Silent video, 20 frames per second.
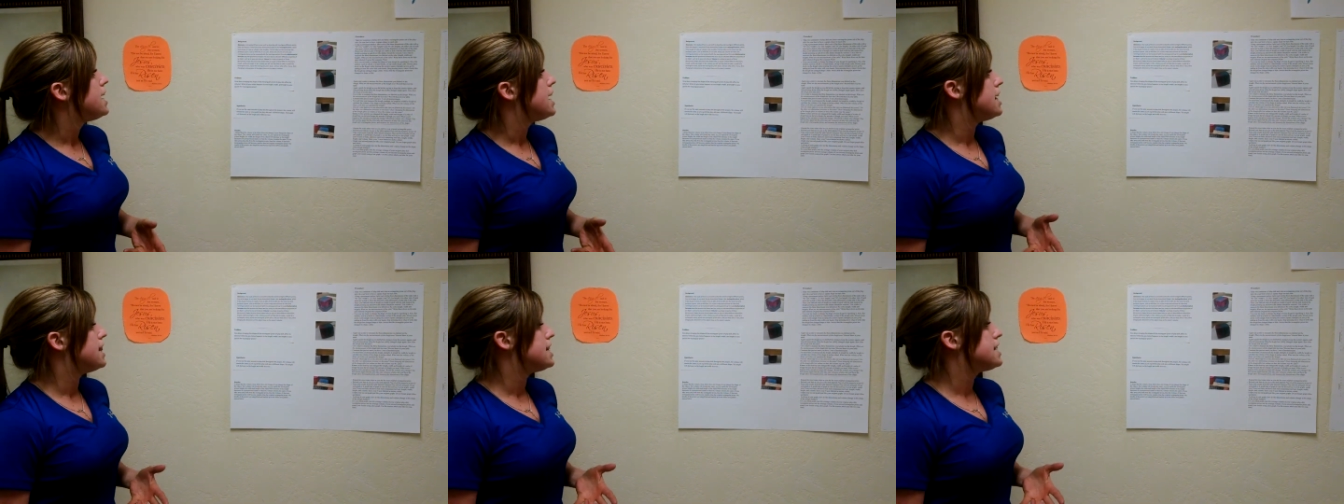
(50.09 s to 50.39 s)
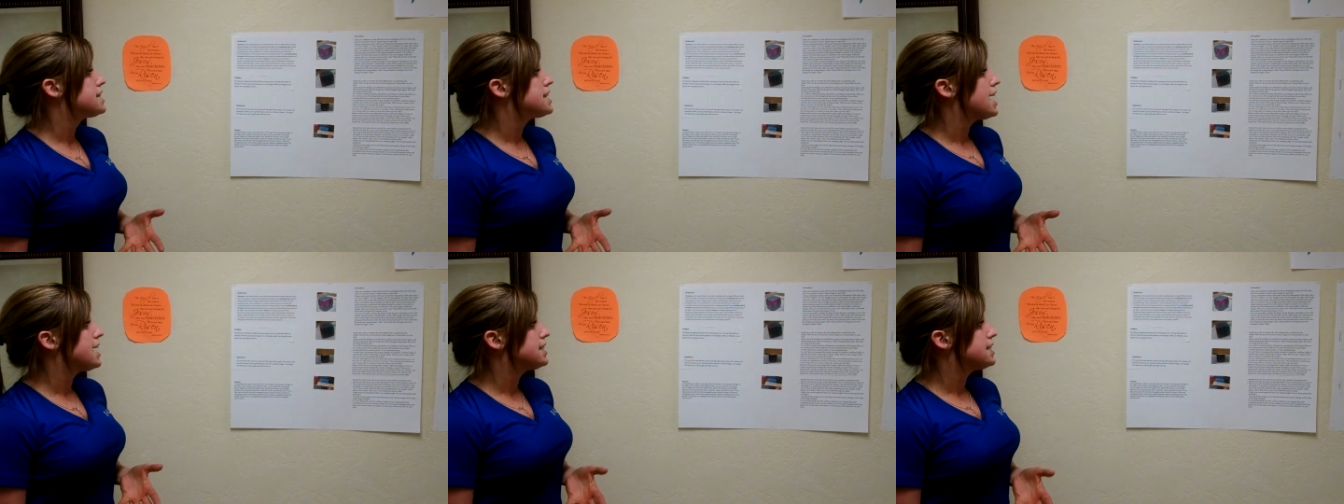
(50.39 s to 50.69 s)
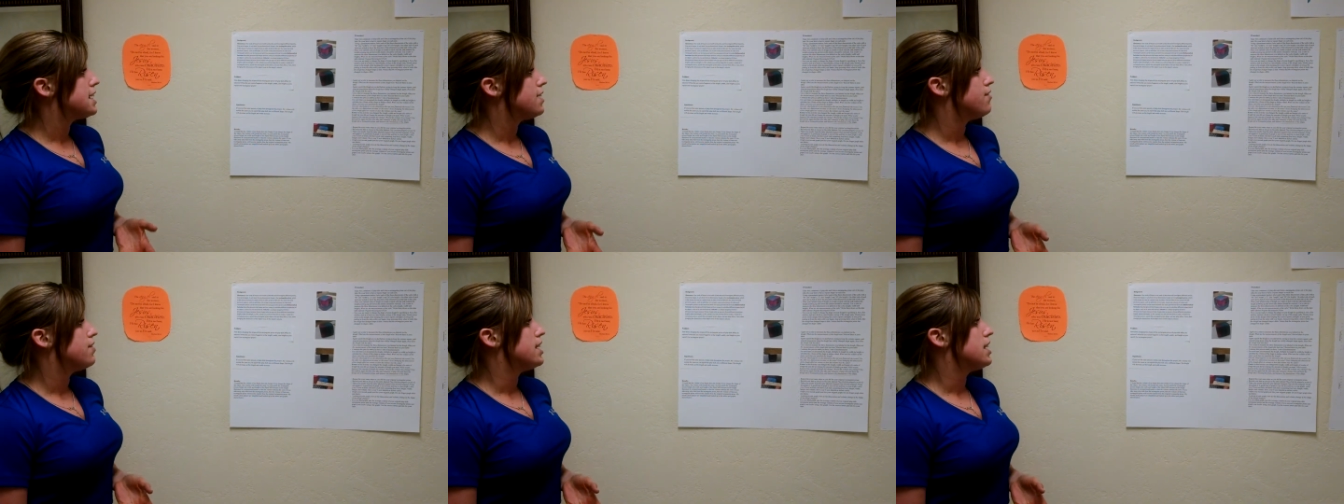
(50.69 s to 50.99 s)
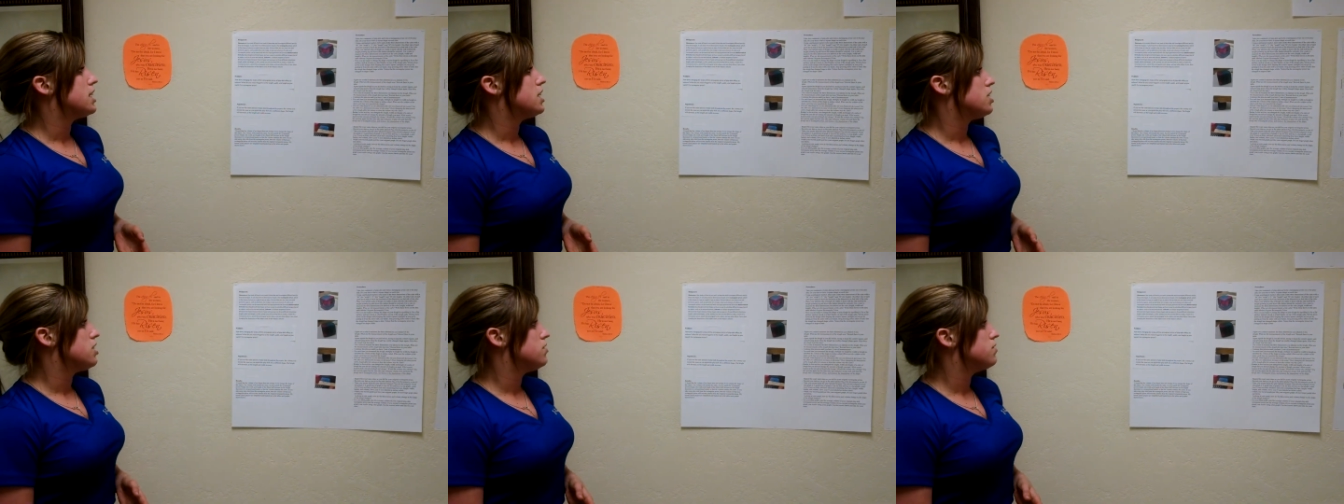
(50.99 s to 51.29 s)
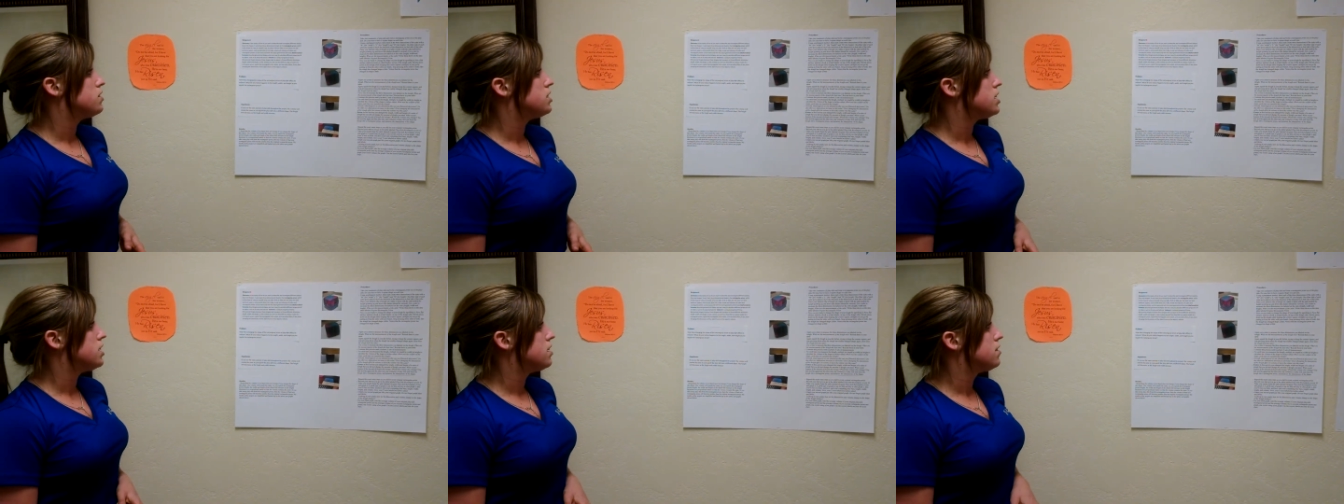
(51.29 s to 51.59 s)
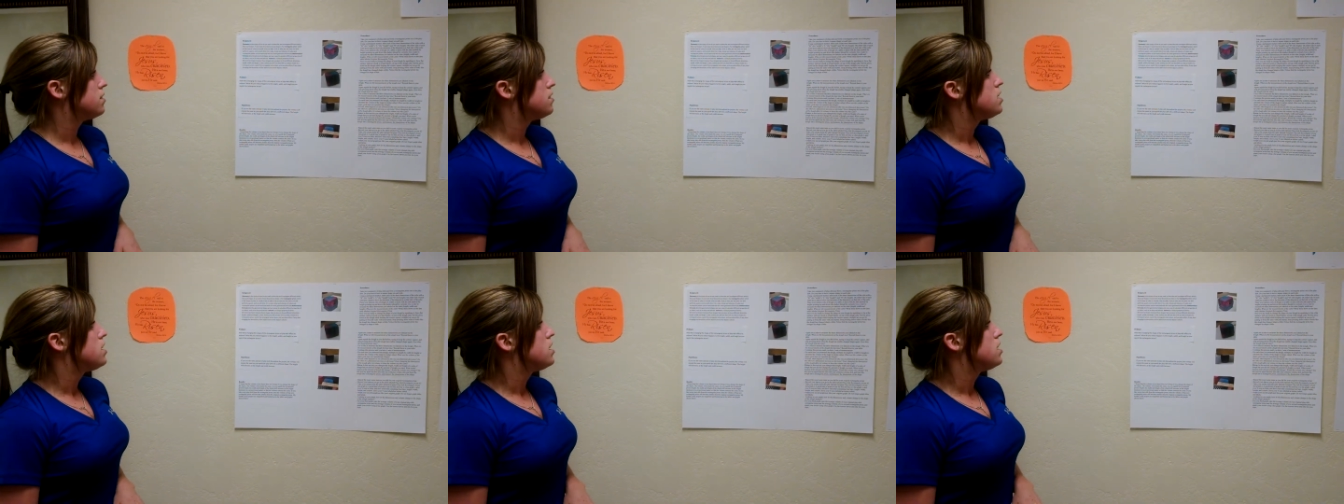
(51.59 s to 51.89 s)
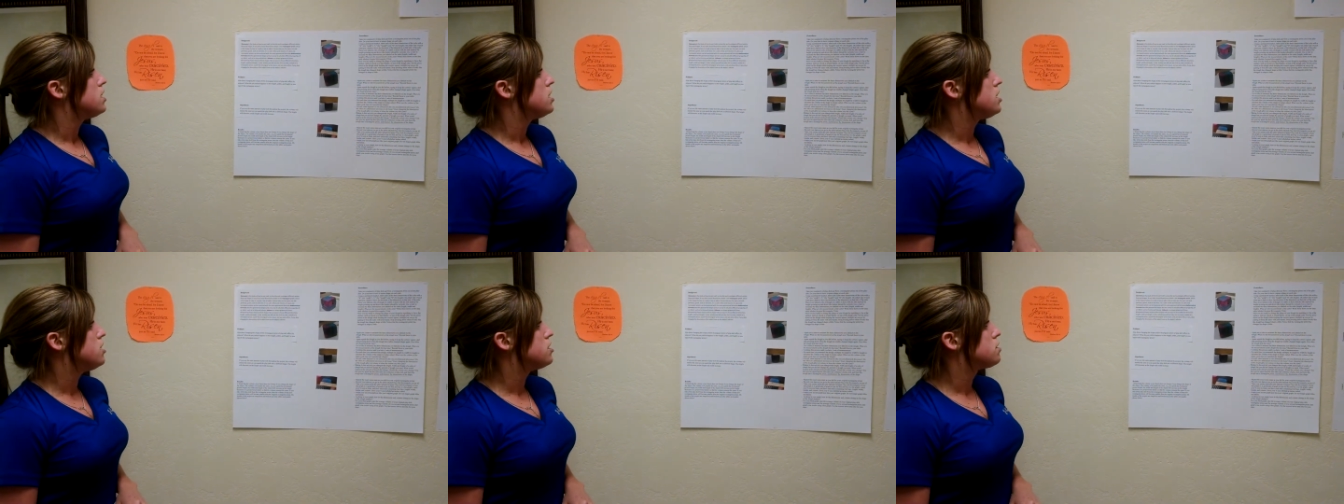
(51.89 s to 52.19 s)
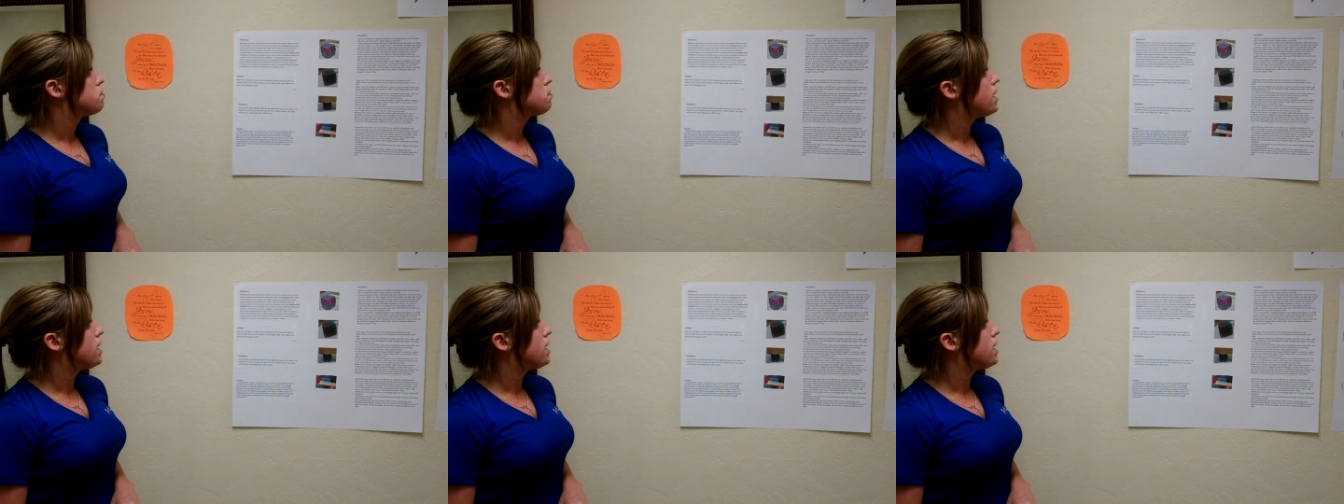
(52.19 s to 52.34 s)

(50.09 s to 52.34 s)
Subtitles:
In this activity, you will use